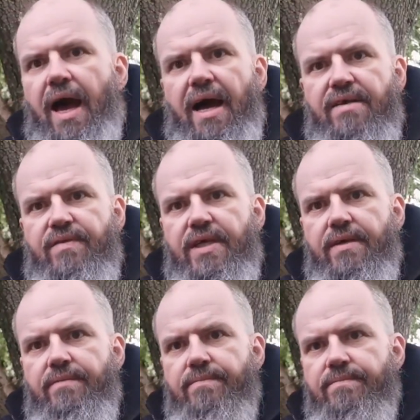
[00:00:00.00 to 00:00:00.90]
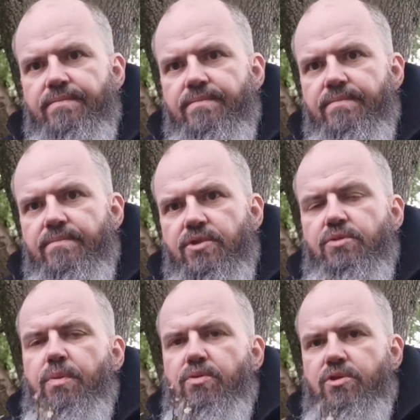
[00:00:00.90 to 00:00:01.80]
Ivy. It's
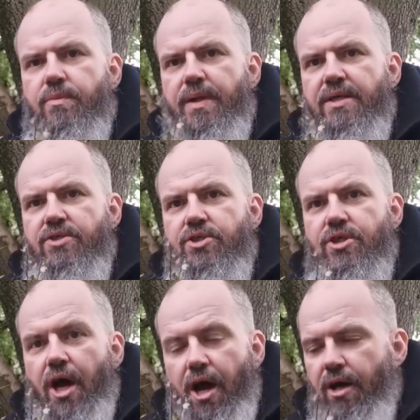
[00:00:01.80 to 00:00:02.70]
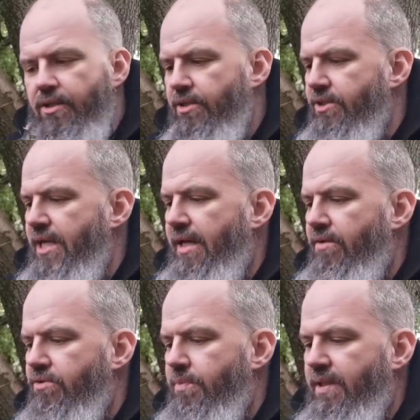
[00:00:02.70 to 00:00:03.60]
supposed to be as hard as
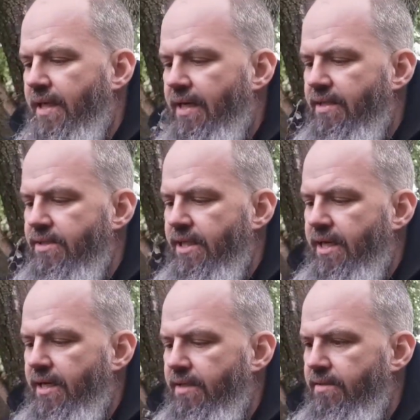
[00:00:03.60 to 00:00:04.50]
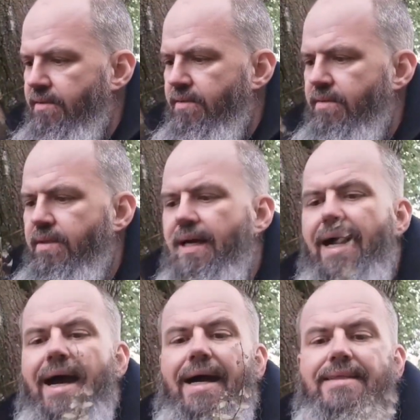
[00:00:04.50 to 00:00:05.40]
nails, but that has
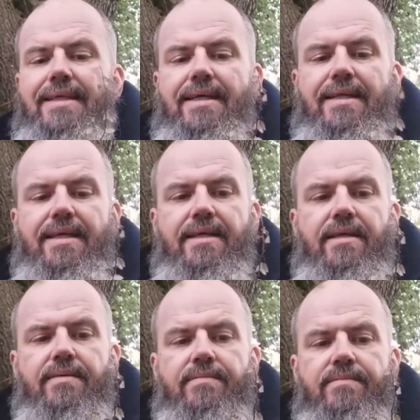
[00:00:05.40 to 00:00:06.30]
had it, I think.